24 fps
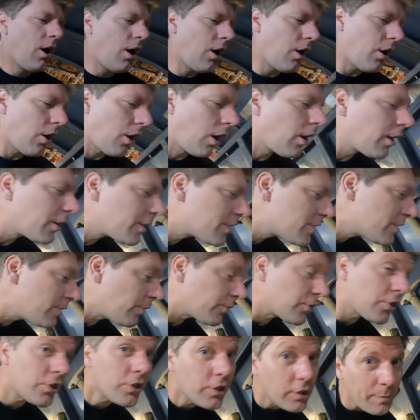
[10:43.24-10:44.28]
Oh, it's
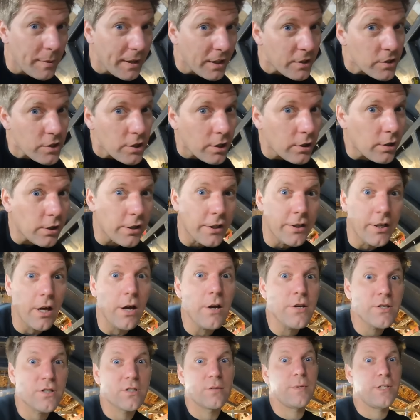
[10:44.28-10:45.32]
not just going to be a tunnel, you
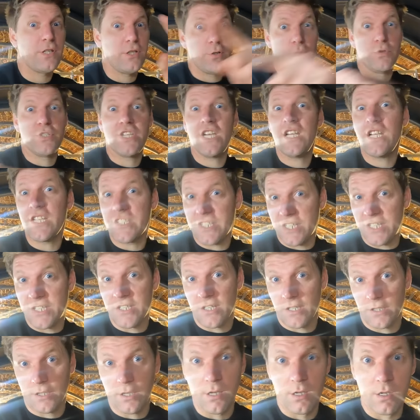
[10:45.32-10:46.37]
know. It's going to be a utility
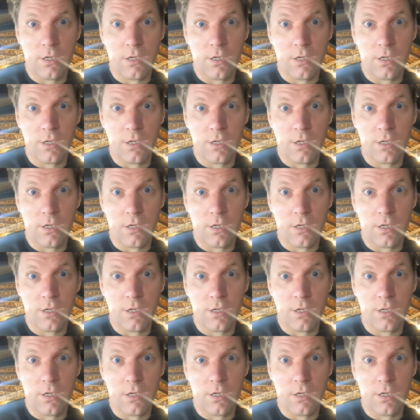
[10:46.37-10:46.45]
tunnel.